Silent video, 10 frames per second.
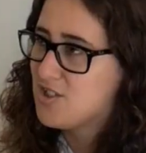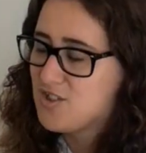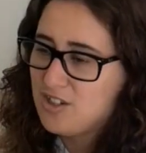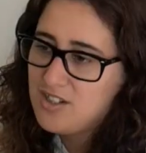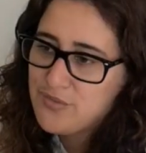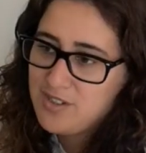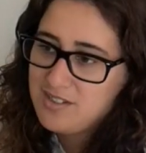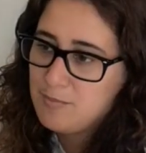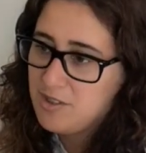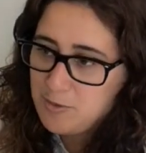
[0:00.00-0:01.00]
Soil is
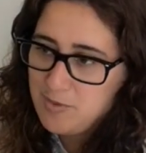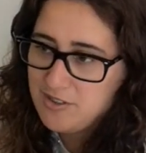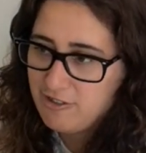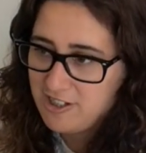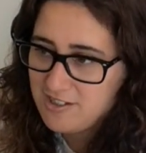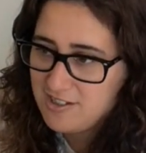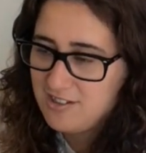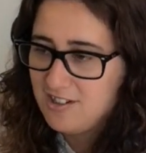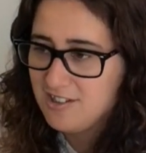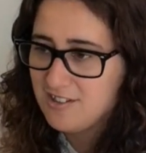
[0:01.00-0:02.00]
facing multiple threats,
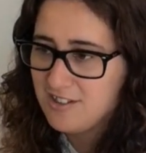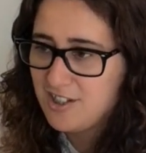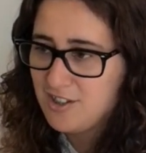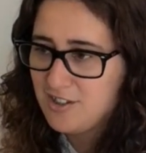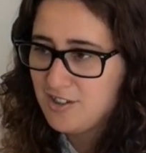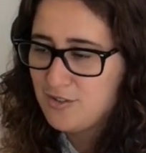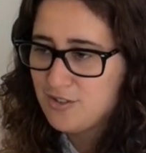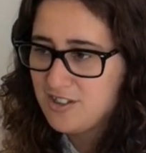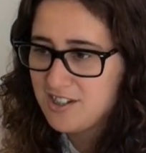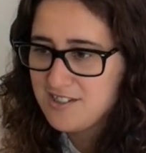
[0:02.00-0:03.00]
and they
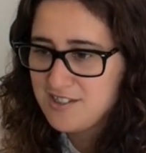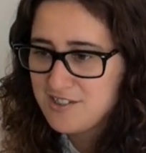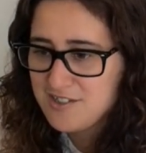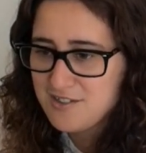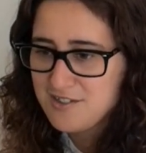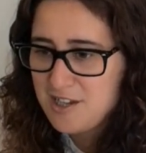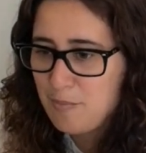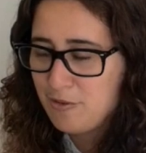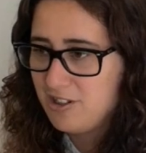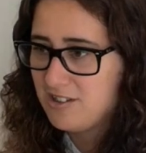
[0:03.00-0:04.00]
don't exist
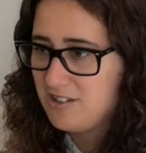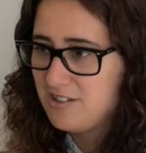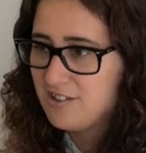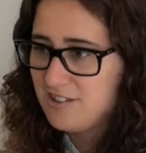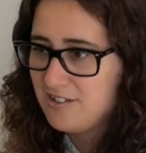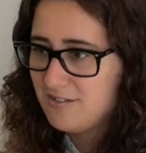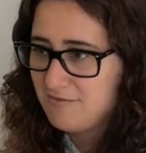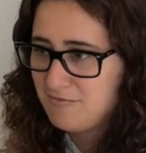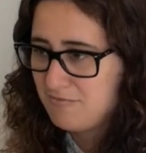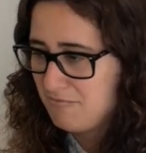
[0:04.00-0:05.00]
separate either in
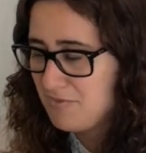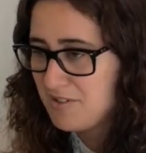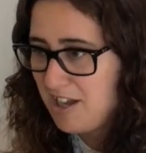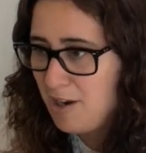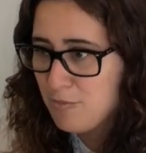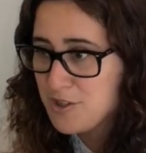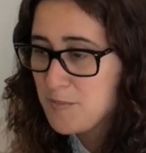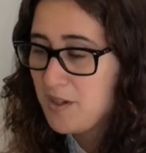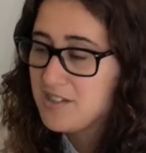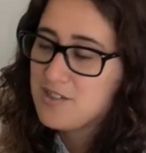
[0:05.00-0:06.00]
time or
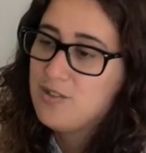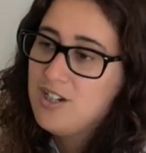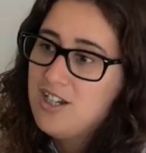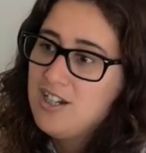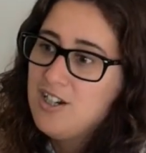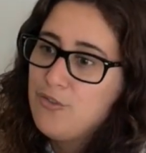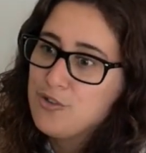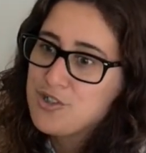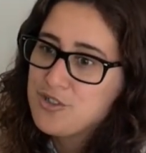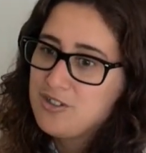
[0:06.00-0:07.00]
space. So
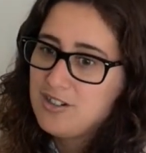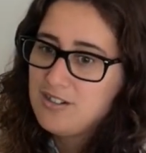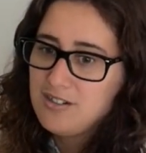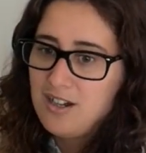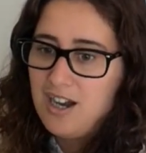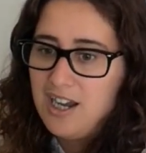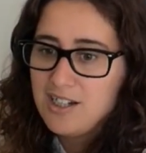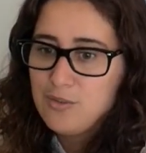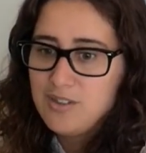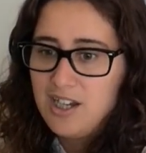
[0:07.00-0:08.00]
for sure I
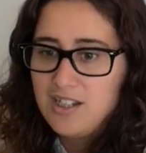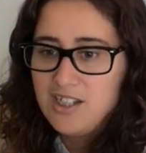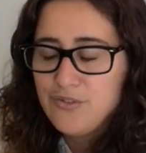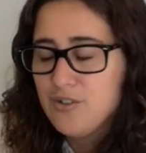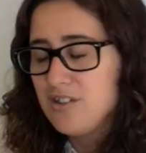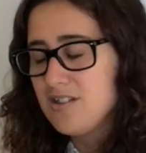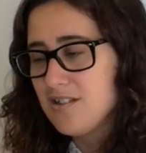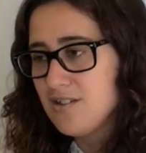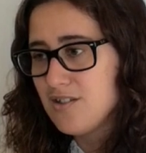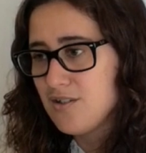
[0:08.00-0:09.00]
could highlight, for
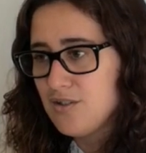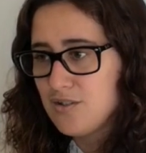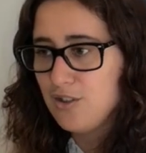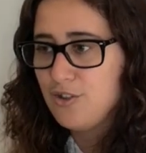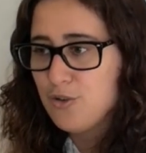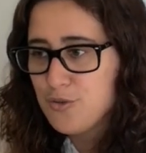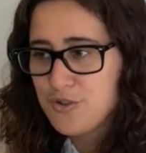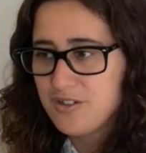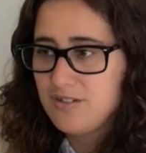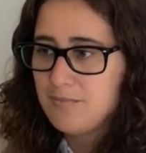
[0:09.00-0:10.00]
instance, soil
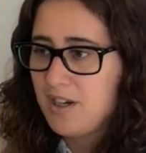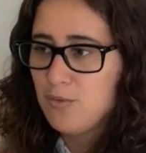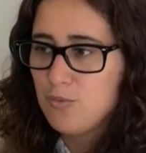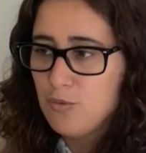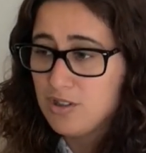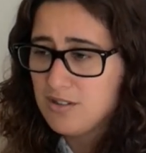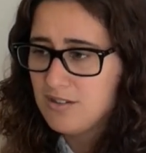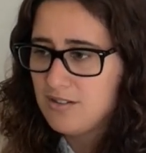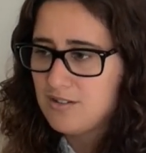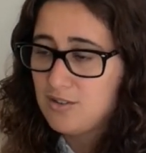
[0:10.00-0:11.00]
erosion by
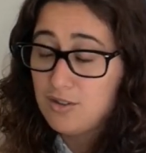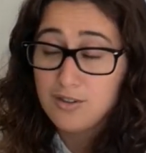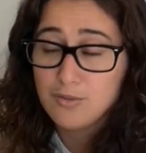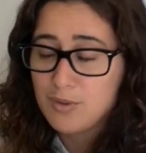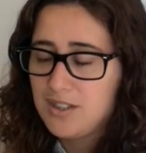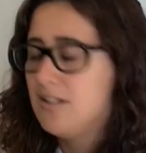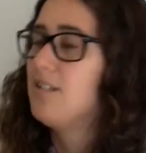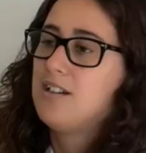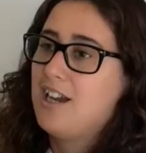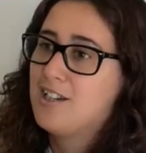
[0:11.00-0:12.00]
water or wind.
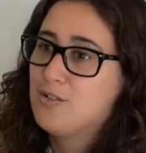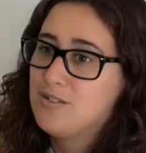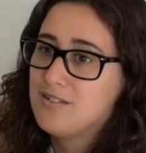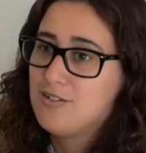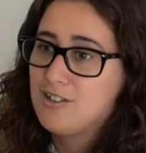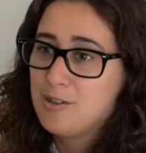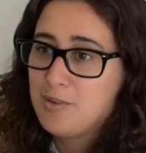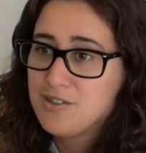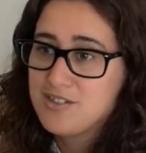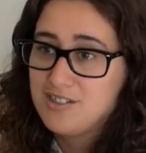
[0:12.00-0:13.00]
I could talk
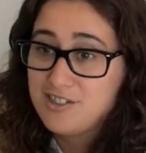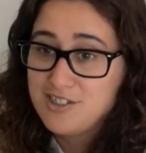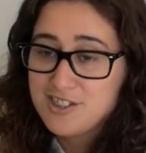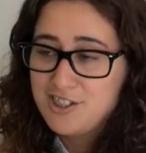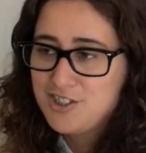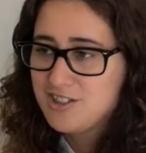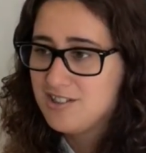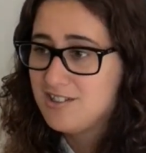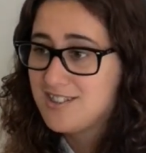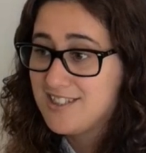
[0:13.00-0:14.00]
about
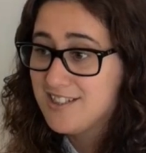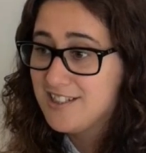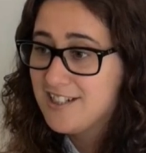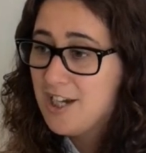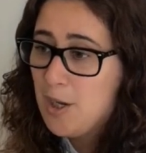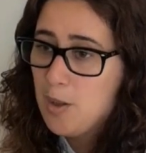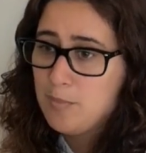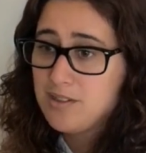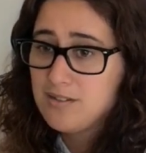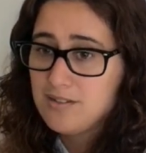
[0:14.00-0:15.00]
salinization, sealing,
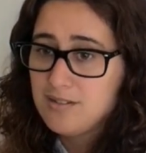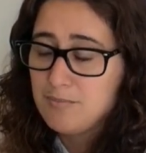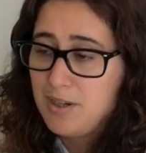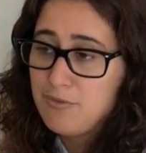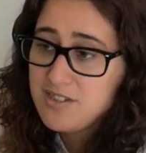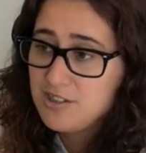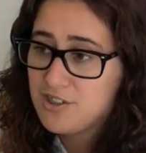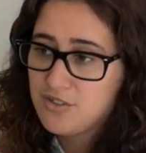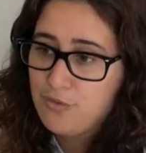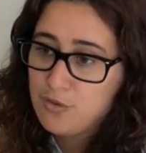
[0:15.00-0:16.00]
but my
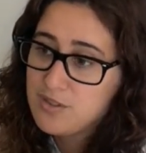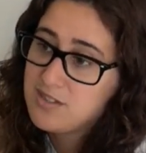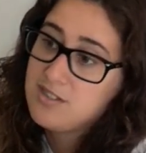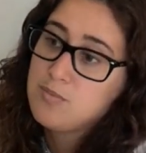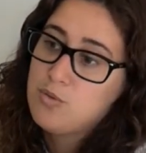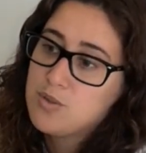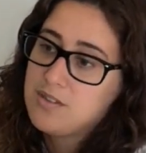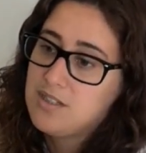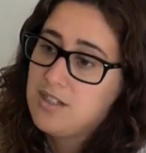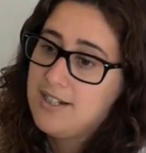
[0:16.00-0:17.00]
research focuses
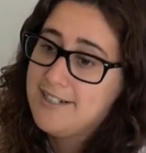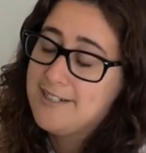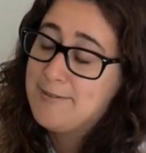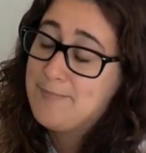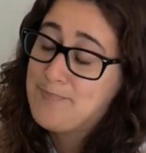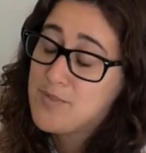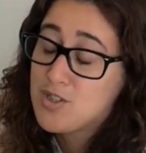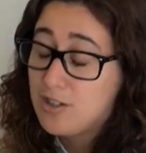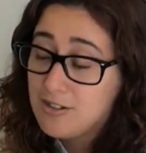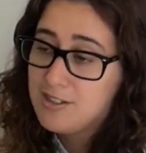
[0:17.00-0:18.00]
mostly
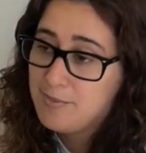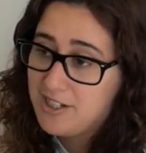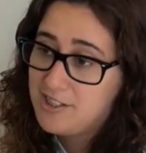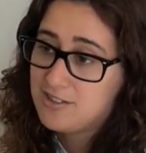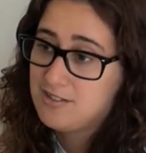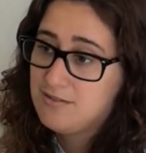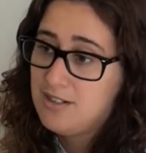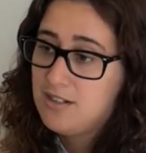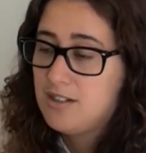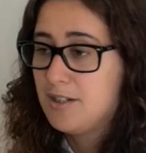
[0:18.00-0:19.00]
soil
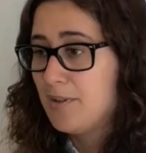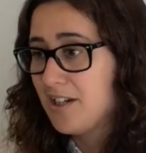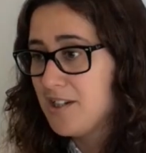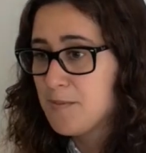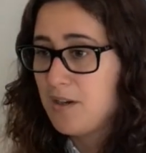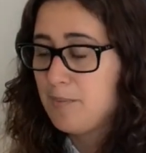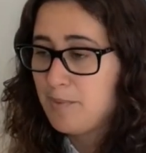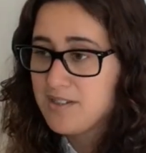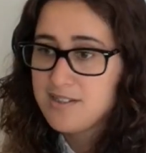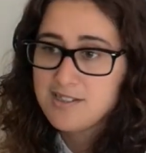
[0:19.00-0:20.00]
contamination, in my case by
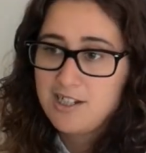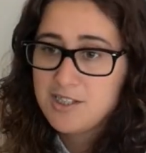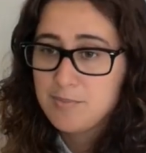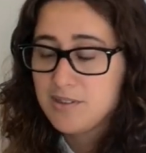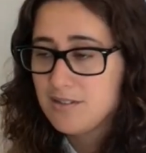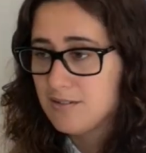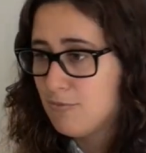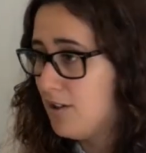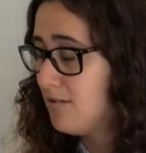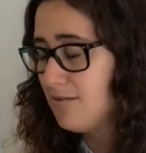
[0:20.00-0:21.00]
pesticides, but
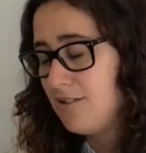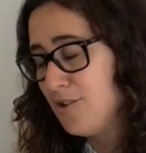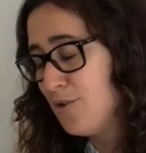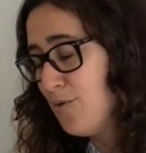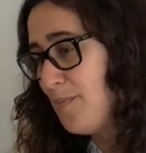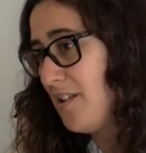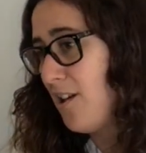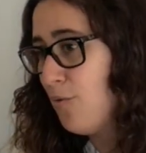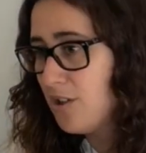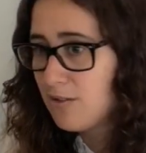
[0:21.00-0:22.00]
in the group that
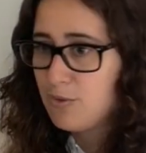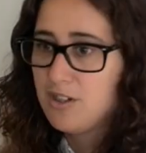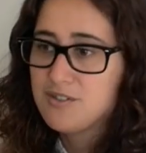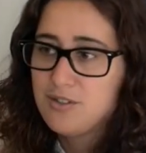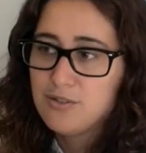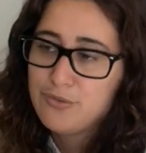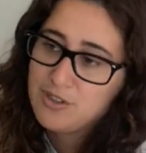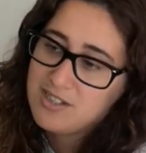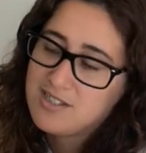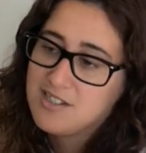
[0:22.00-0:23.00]
I work we also look,
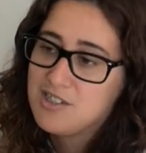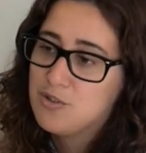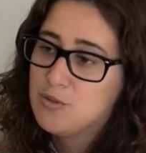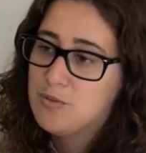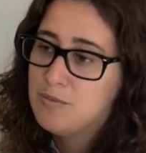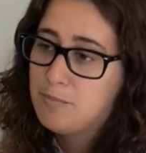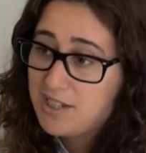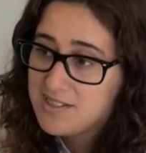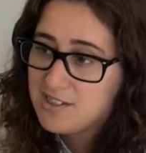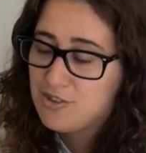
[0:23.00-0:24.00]
for instance, into
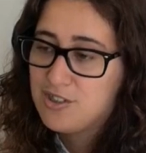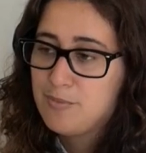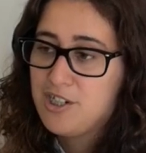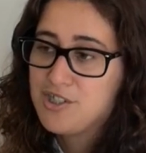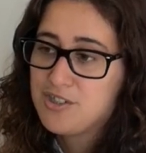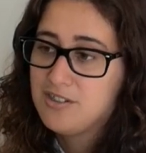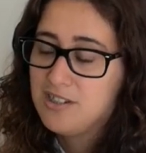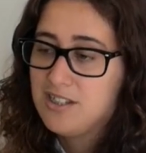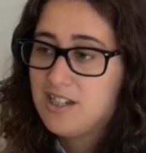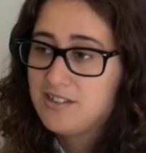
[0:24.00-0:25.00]
plastic contamination
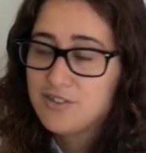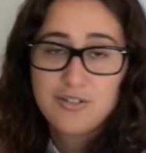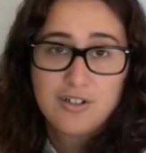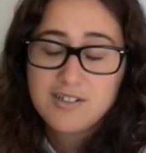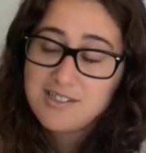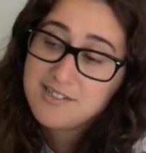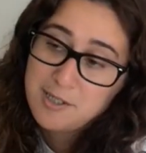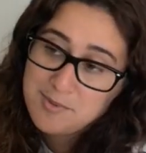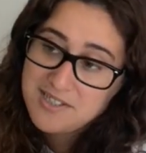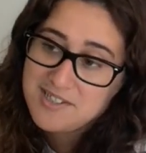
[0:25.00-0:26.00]
and other toxic
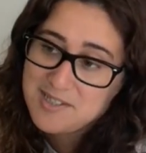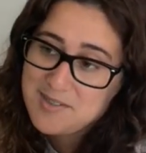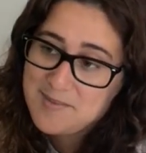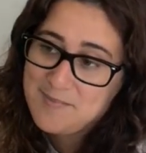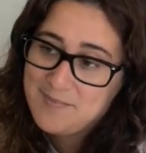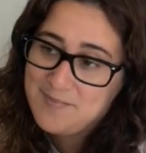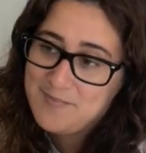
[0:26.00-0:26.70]
substances.